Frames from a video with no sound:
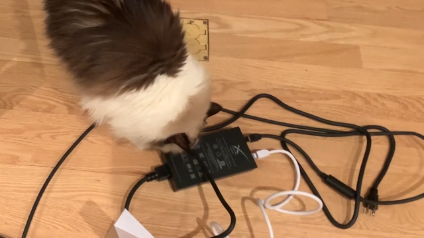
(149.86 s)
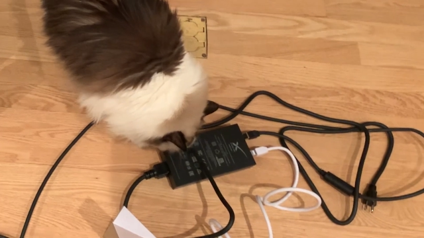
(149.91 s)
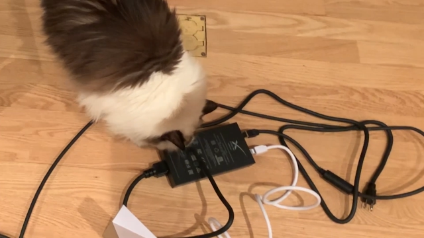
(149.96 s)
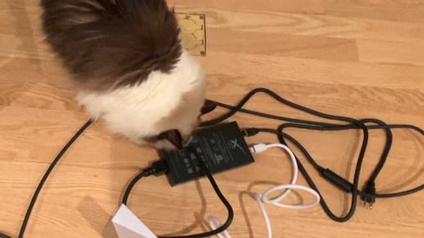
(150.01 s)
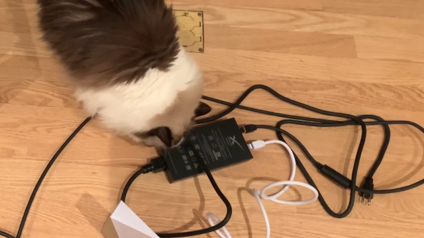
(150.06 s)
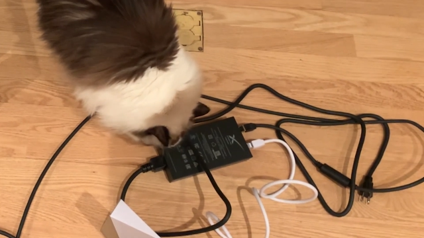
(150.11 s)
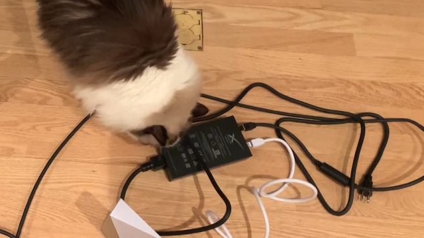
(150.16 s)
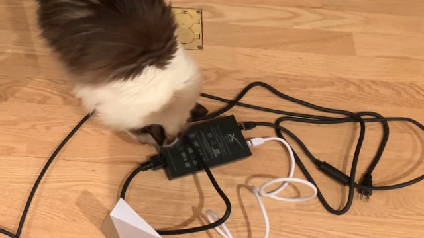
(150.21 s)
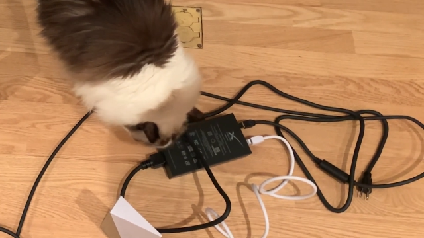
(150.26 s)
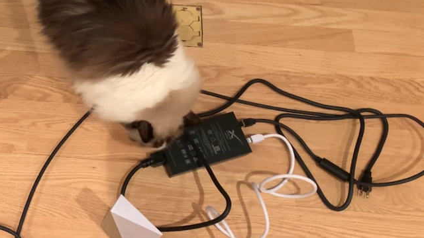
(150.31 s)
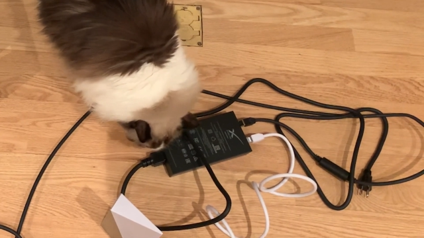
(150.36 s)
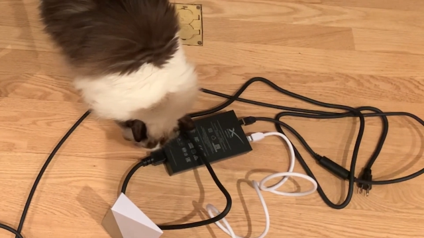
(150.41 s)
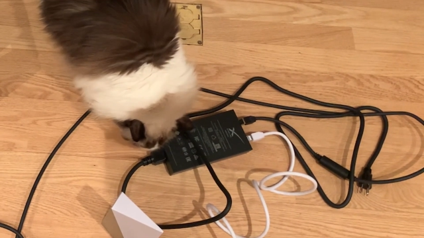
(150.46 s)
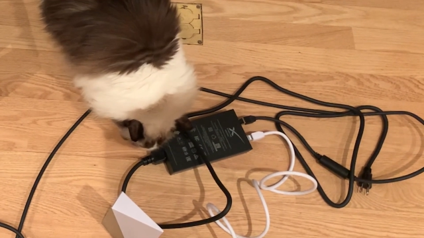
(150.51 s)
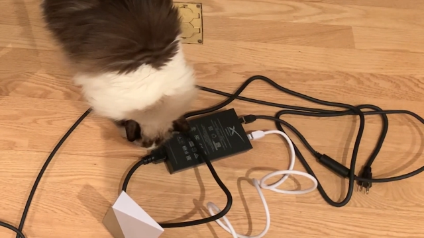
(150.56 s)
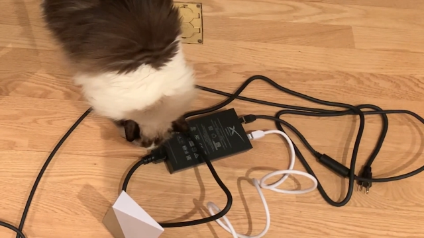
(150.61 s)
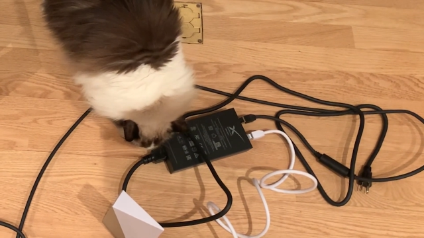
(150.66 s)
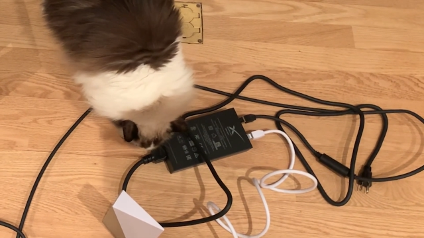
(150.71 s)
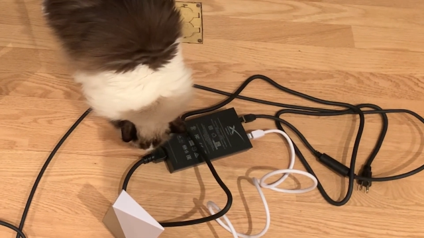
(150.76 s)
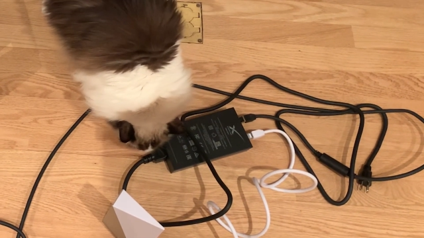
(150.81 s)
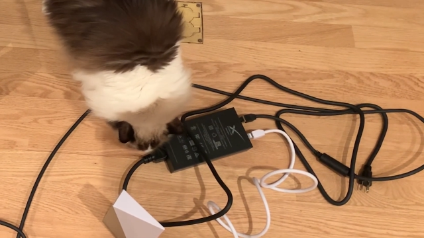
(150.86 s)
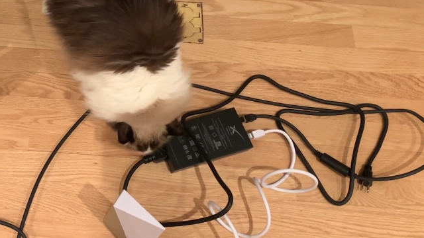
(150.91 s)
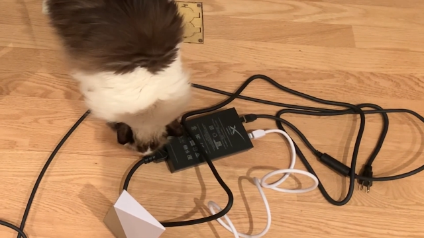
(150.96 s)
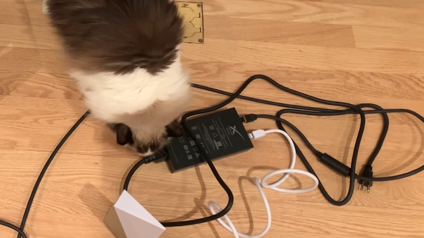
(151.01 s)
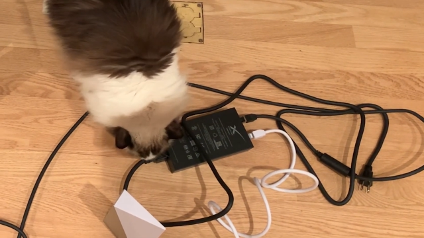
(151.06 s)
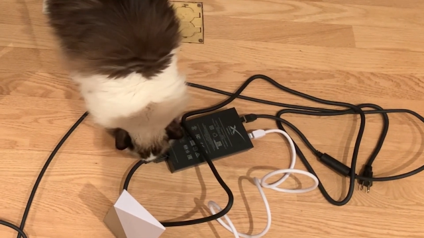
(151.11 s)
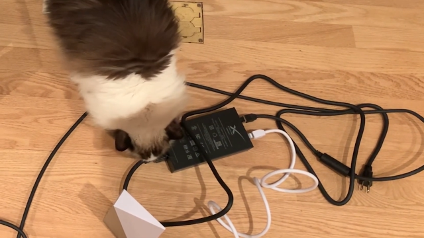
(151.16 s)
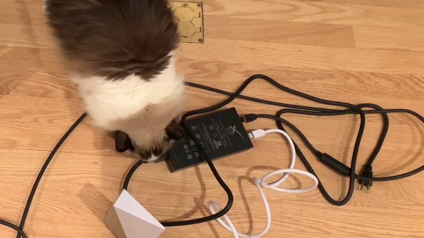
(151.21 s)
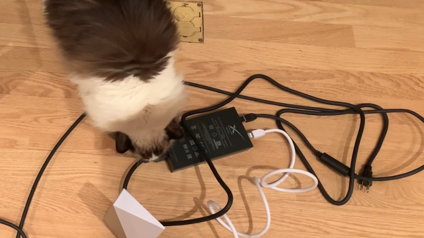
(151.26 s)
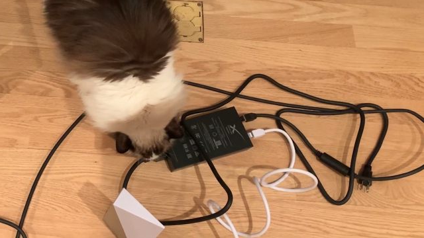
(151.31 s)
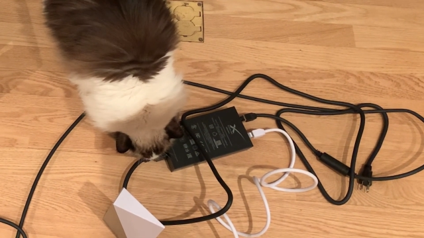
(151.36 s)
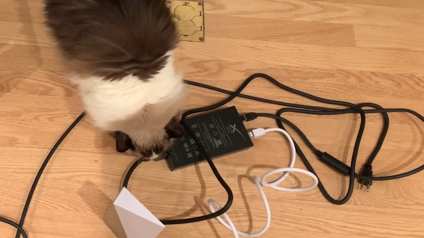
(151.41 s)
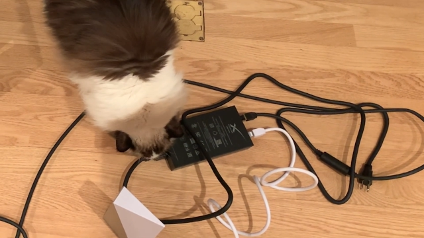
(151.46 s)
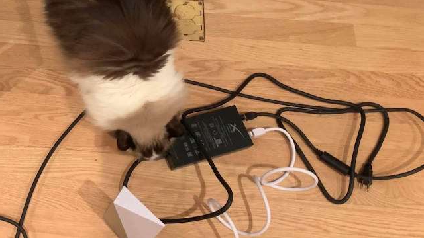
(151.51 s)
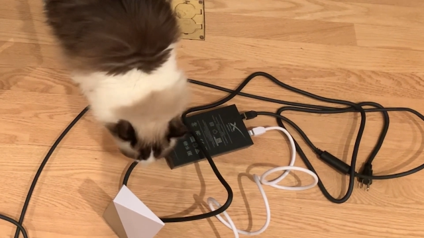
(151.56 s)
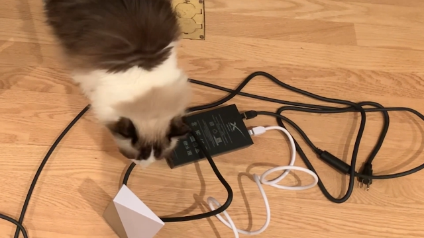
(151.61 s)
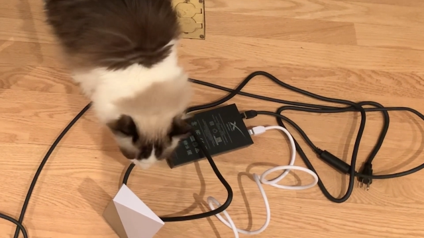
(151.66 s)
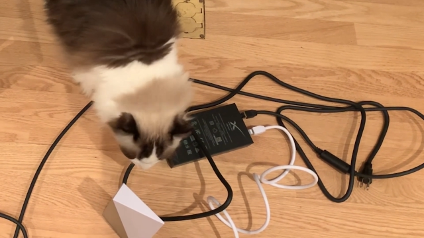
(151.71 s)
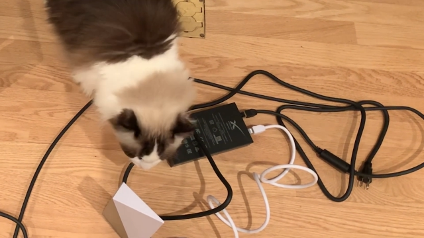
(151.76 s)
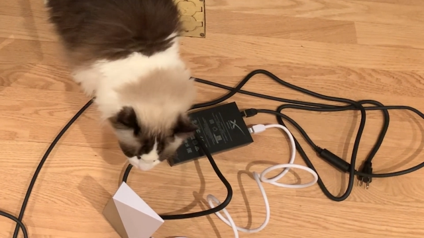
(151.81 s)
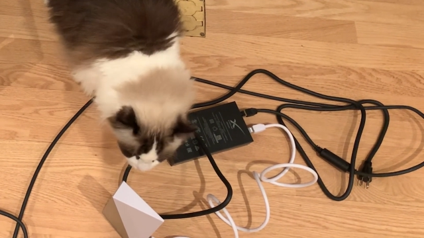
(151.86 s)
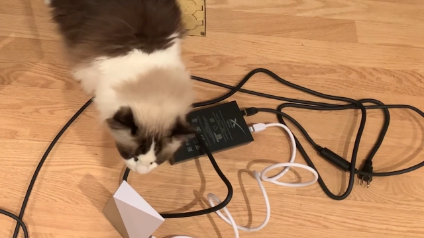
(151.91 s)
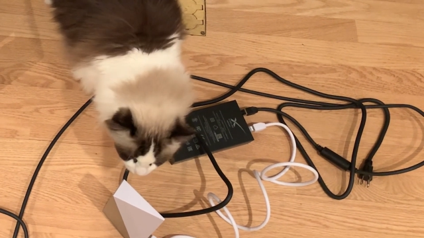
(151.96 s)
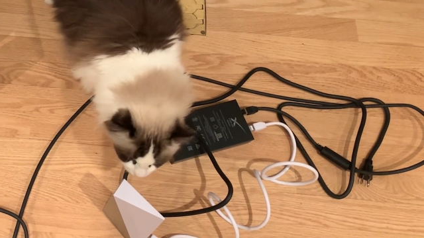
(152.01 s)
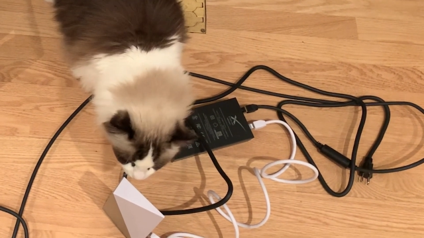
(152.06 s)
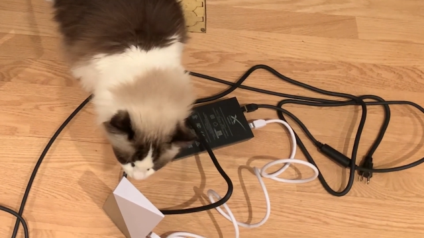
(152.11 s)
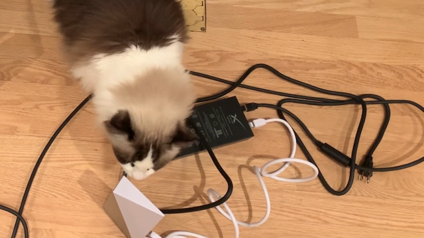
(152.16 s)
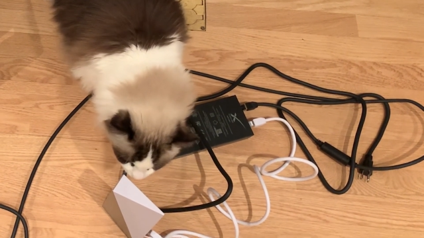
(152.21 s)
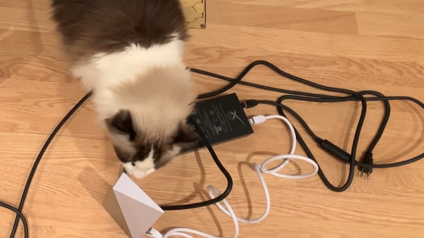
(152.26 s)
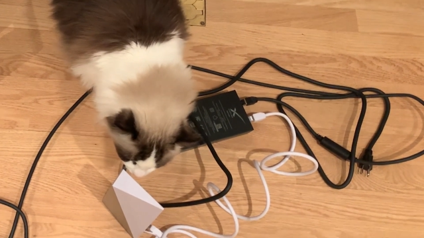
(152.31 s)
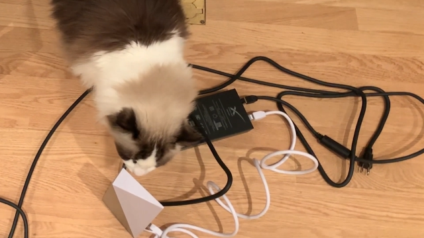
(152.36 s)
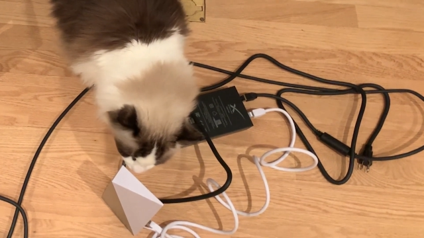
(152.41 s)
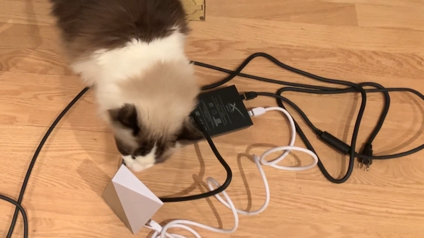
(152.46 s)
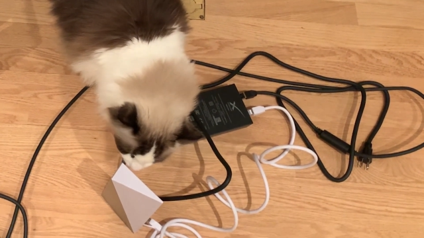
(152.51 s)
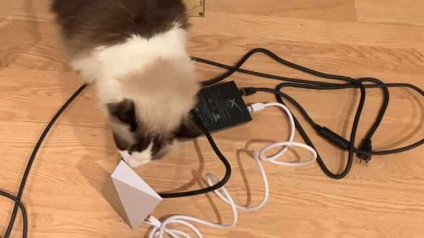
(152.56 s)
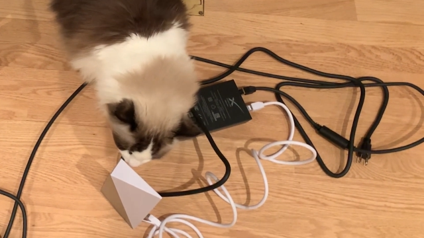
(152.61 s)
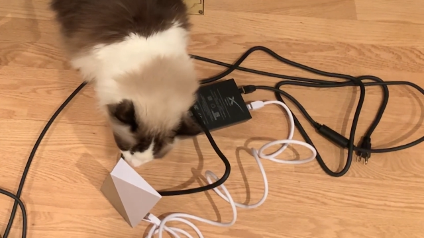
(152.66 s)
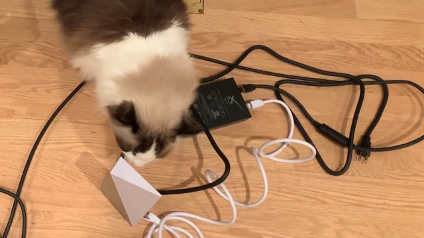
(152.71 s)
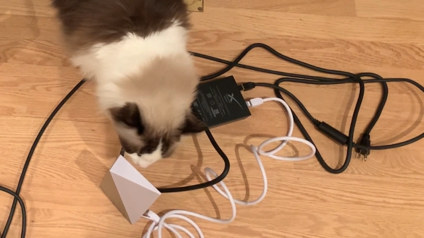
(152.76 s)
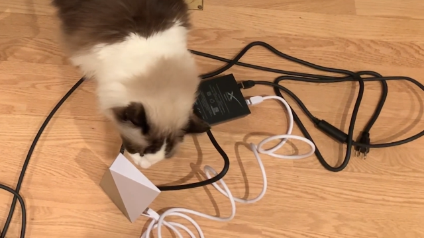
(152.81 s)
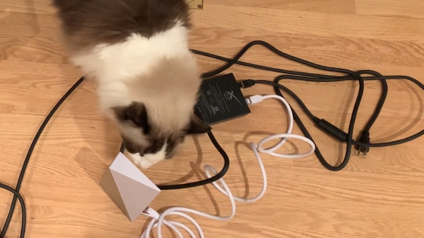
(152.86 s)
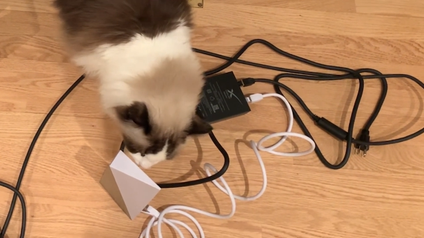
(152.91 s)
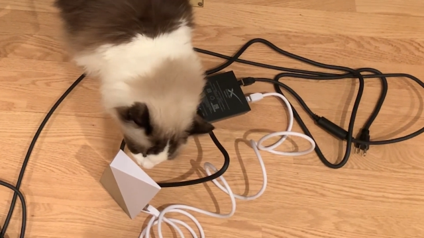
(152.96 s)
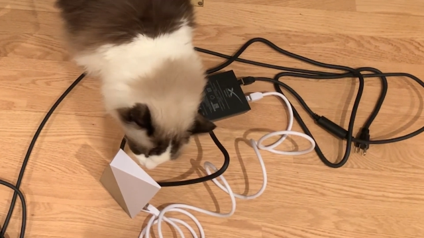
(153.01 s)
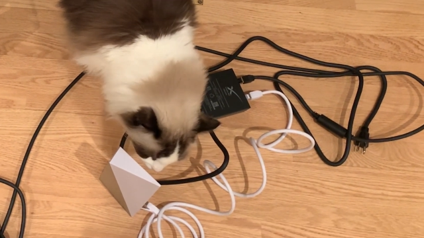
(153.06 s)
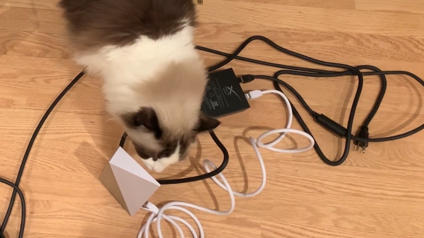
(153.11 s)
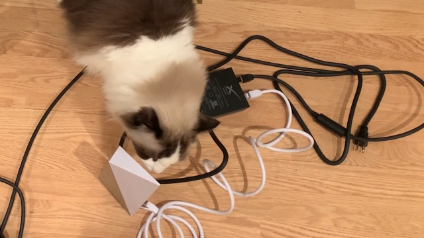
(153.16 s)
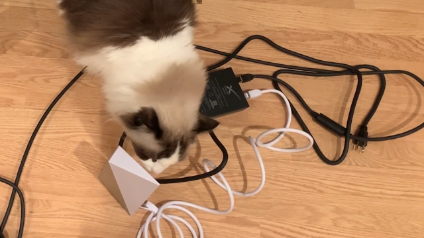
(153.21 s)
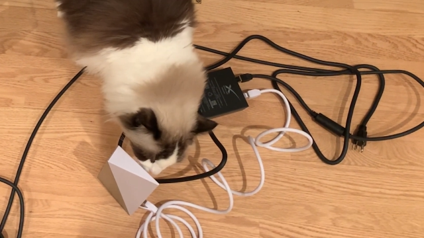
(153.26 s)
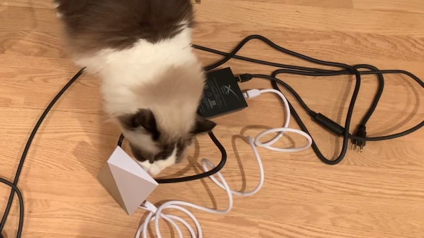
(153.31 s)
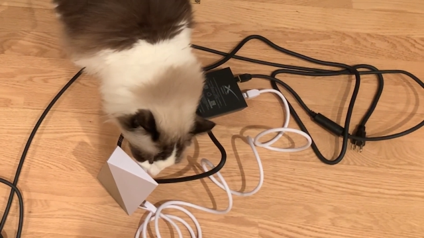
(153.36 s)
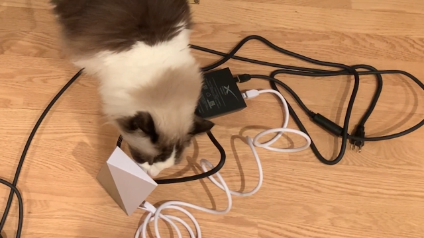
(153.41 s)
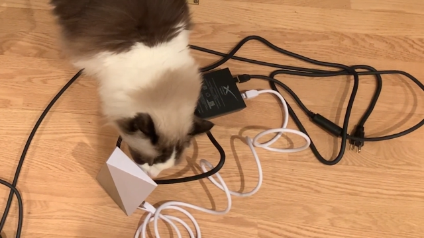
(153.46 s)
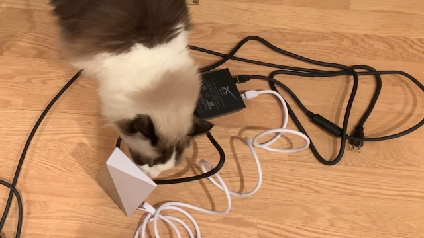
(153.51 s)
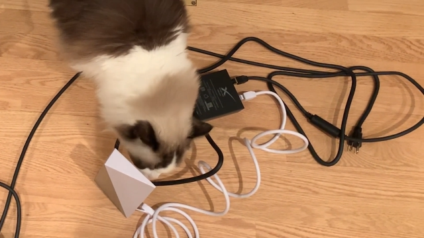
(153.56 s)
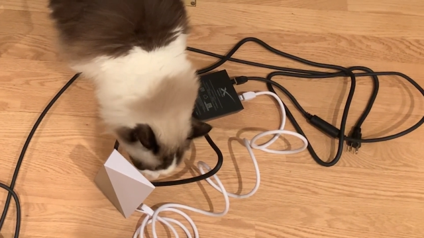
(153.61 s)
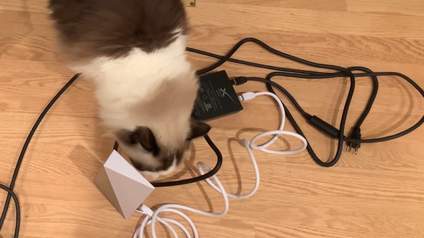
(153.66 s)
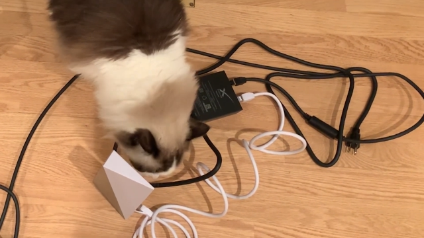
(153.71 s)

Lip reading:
No face is visible, so there are no lips to read.